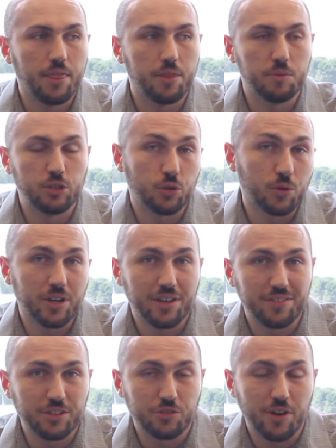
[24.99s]
The
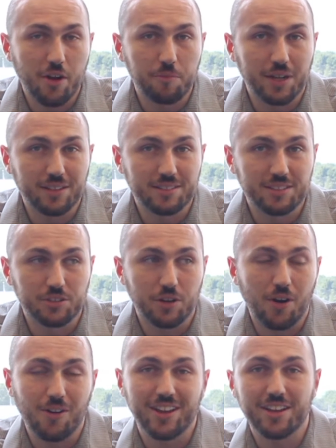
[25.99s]
majority of these draft policies
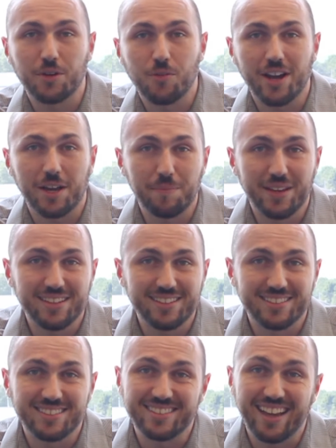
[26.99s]
are already in a
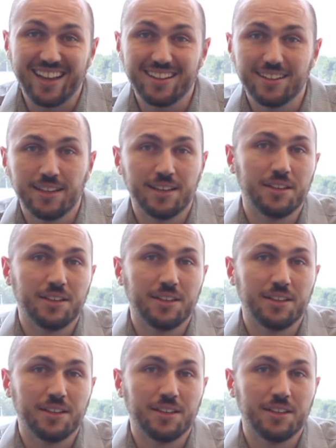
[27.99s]
recommended state,